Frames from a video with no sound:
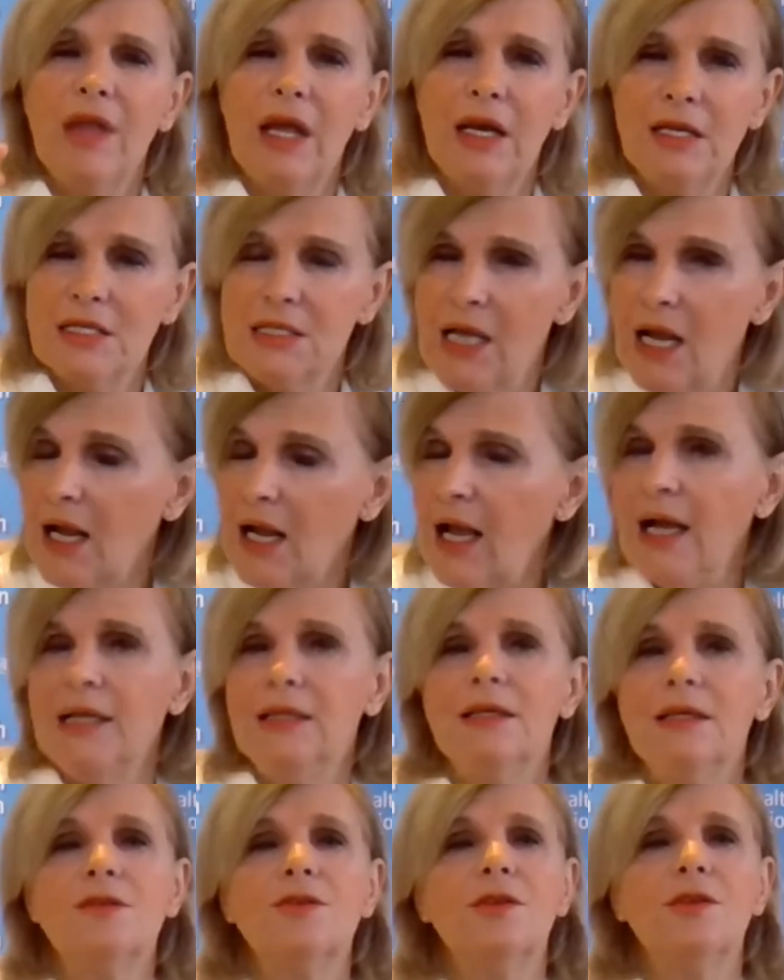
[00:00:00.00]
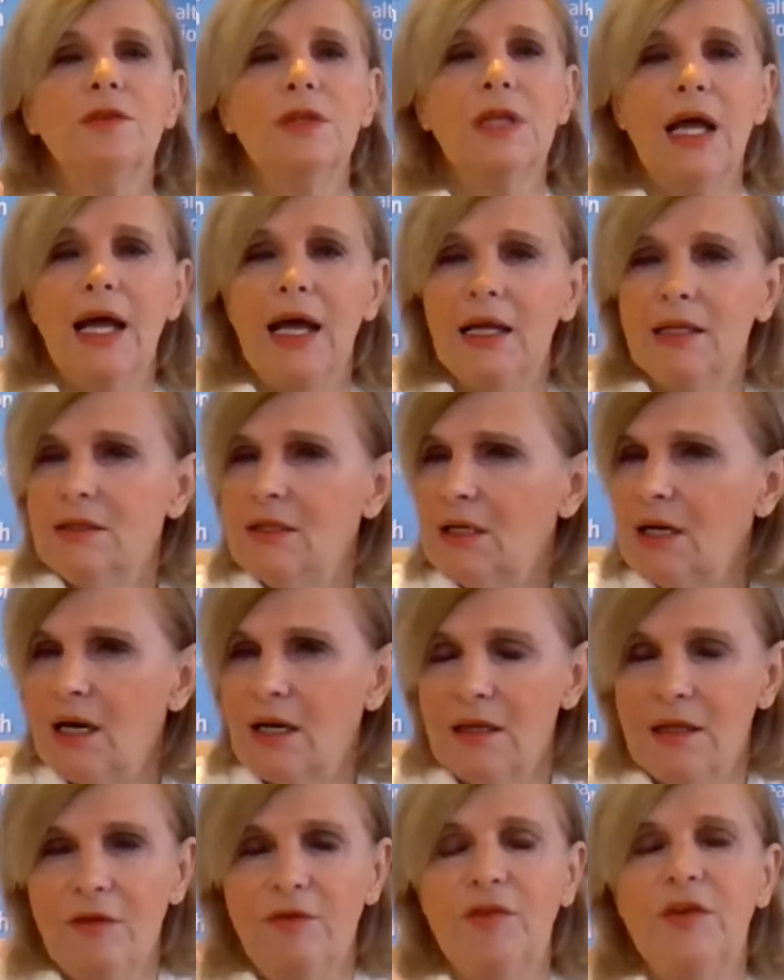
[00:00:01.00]
There is a guidance on that. There
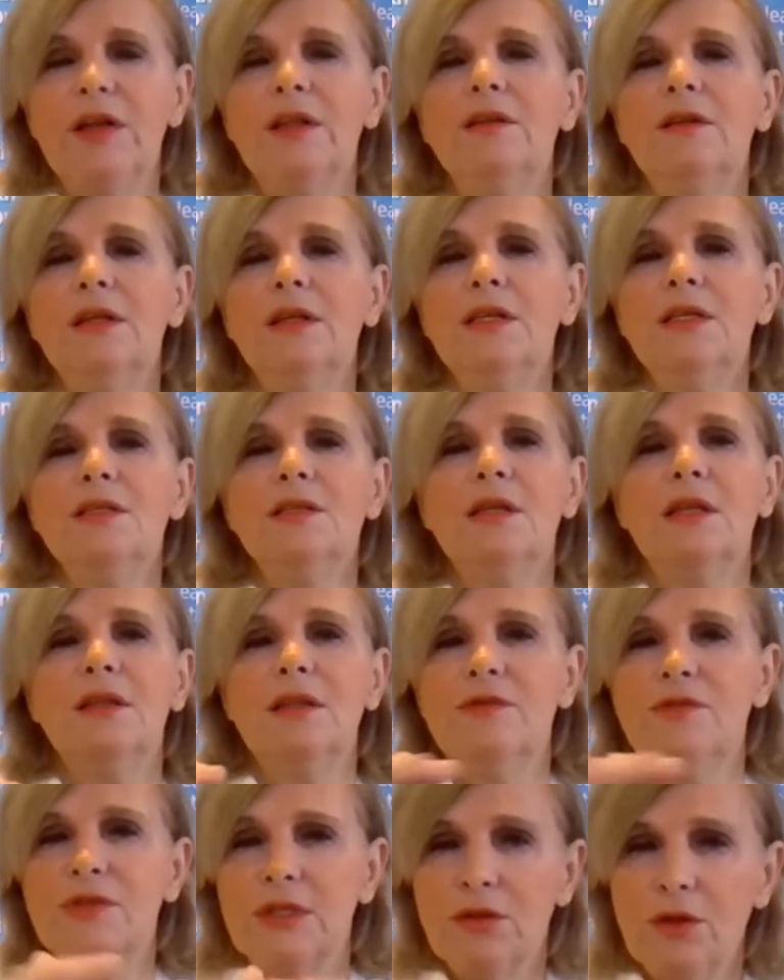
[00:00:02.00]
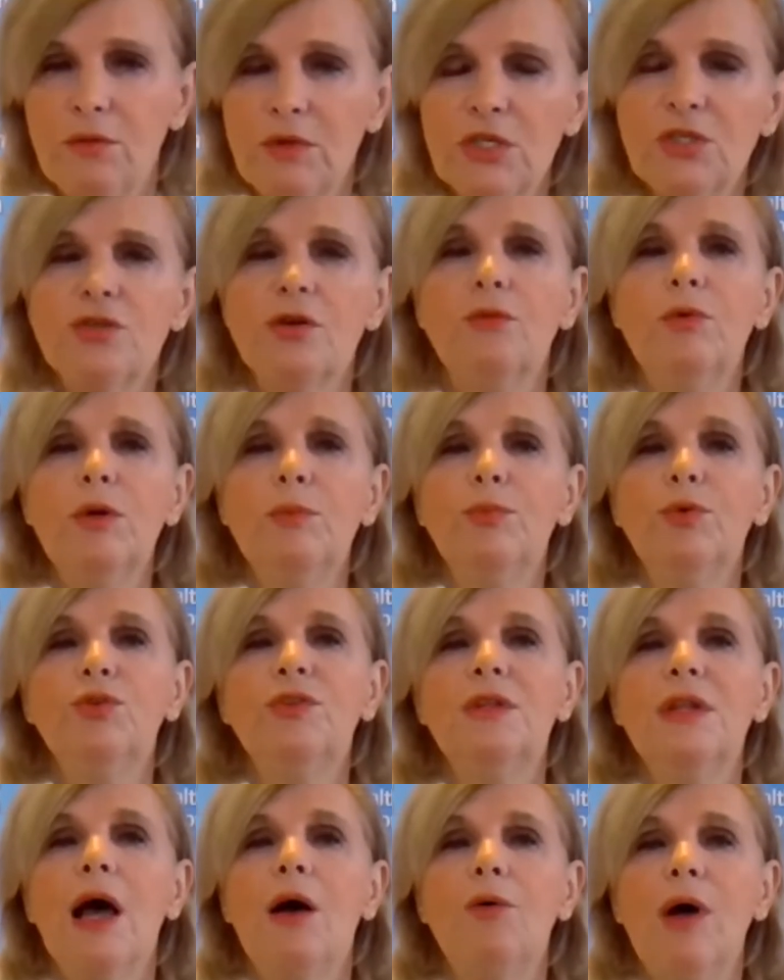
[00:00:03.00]
are different initiatives, and WHO will
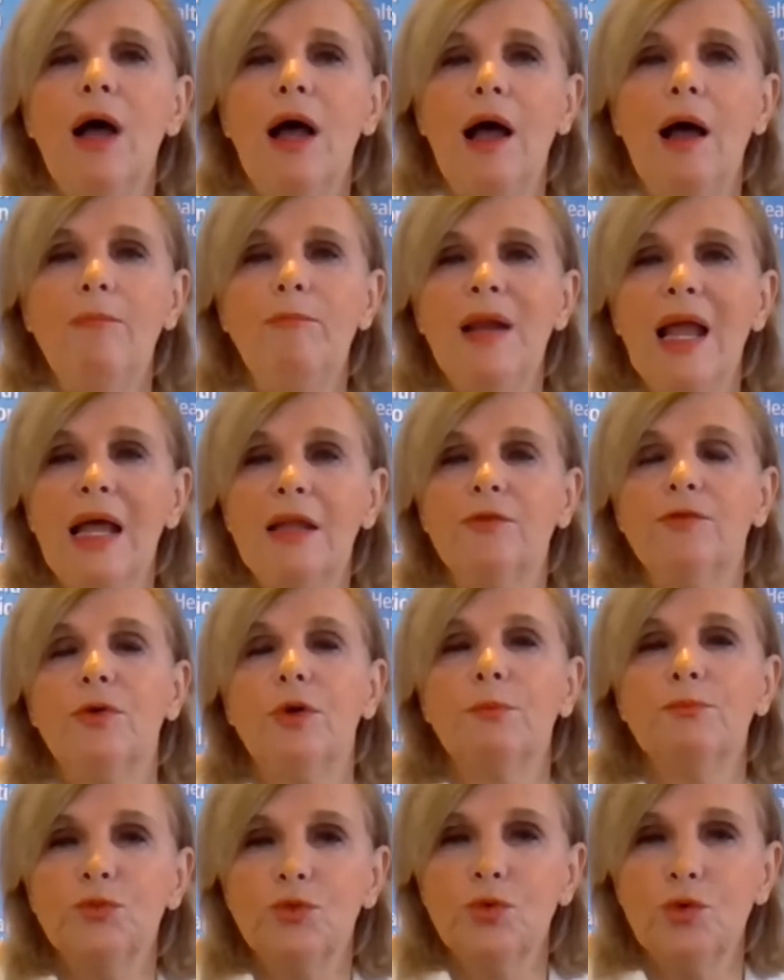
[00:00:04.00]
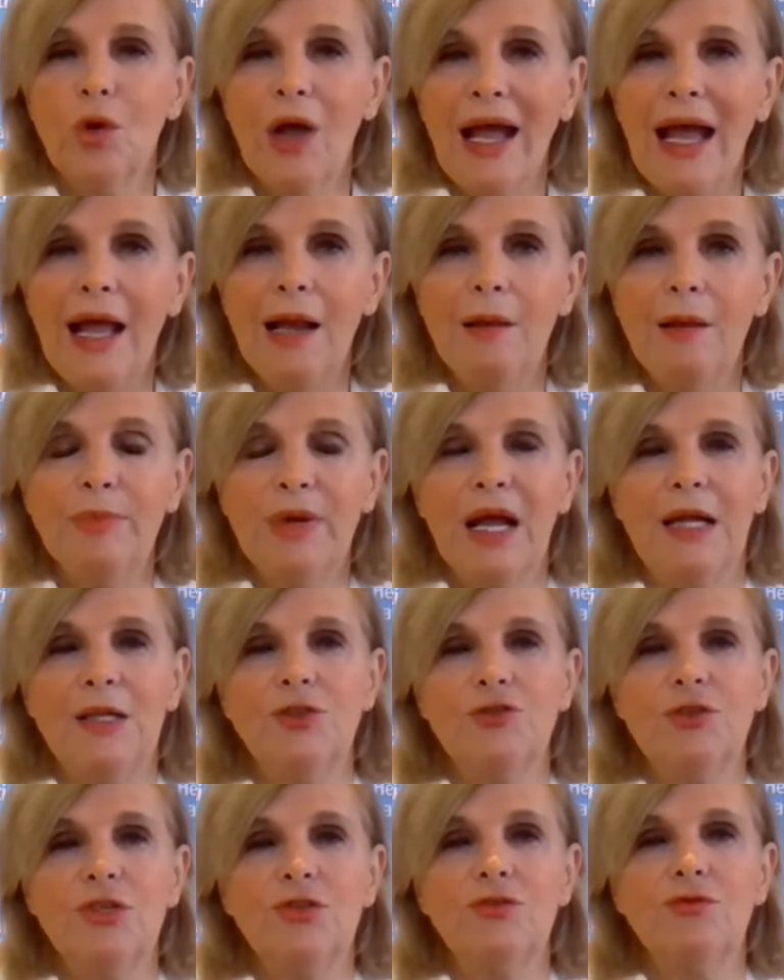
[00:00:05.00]
put now a platform to help
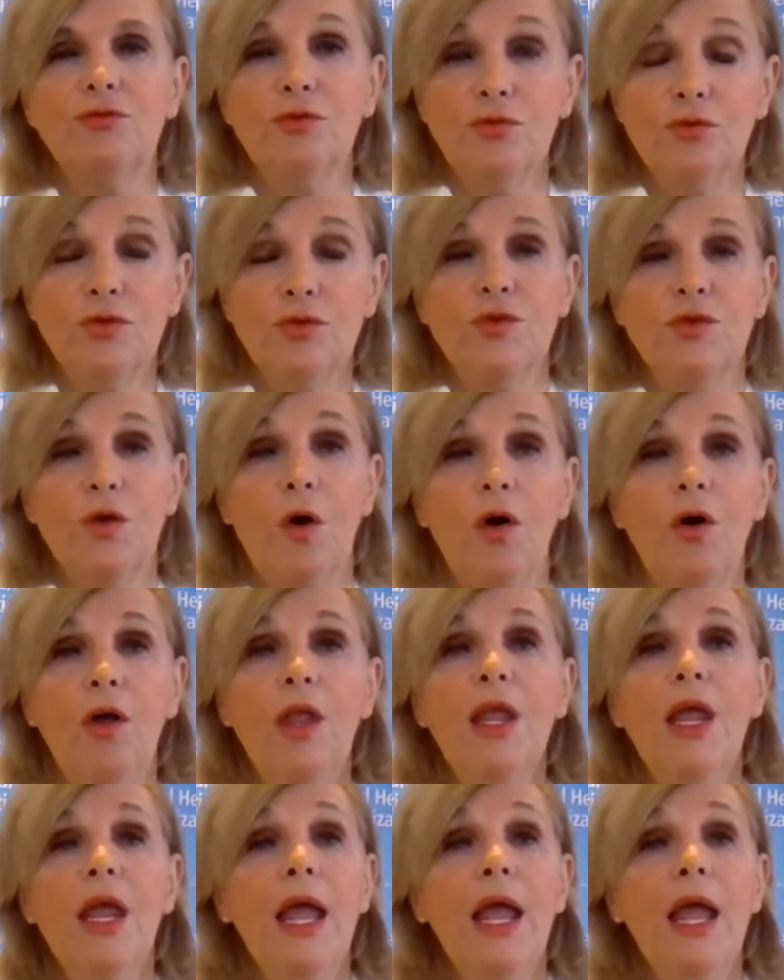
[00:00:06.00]
countries to do so.